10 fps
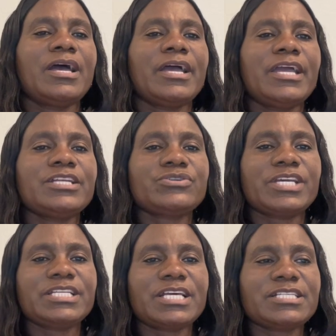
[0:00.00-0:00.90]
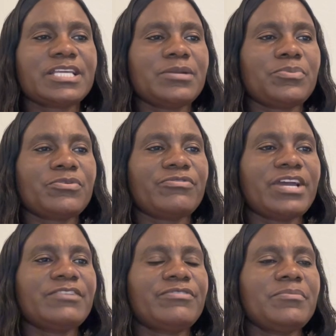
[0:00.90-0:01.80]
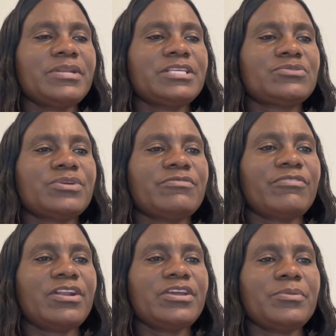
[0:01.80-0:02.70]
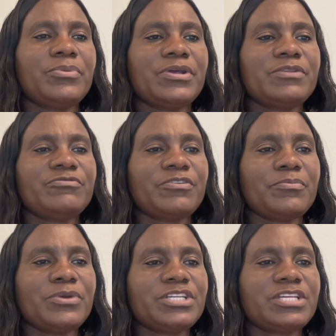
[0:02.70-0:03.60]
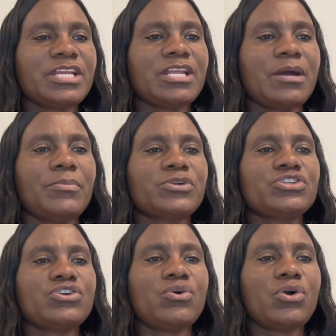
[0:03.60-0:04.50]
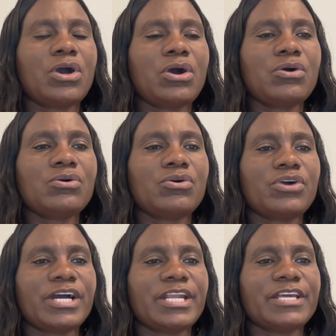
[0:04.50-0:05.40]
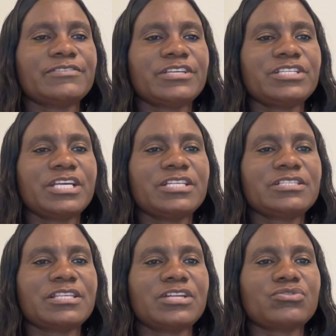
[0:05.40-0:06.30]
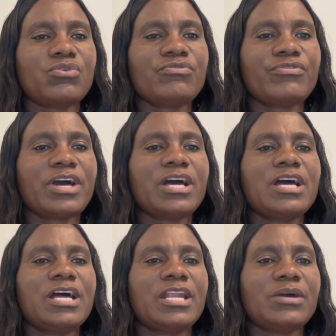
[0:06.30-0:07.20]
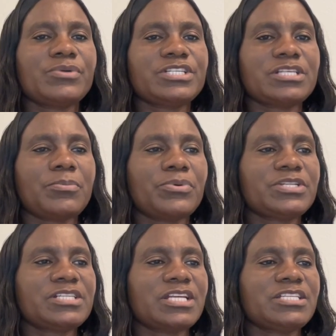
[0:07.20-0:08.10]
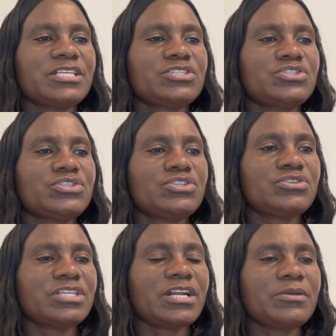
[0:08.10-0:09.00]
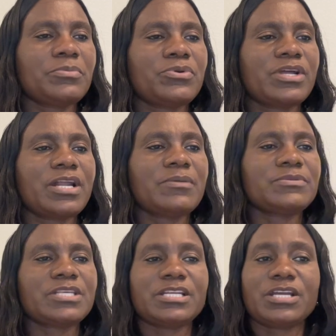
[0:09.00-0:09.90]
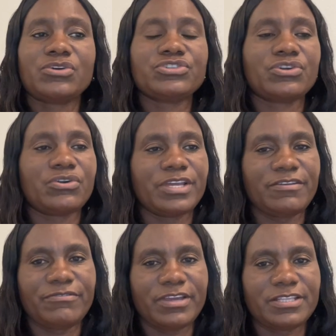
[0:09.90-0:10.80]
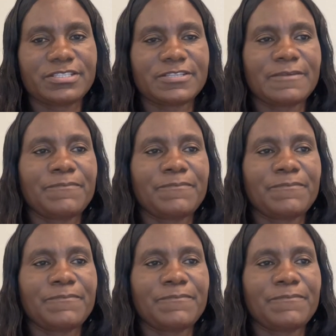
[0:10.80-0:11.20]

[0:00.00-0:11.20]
Educators can provide families with valuable information about local organizations that offer language support, such as tutoring programs and cultural events.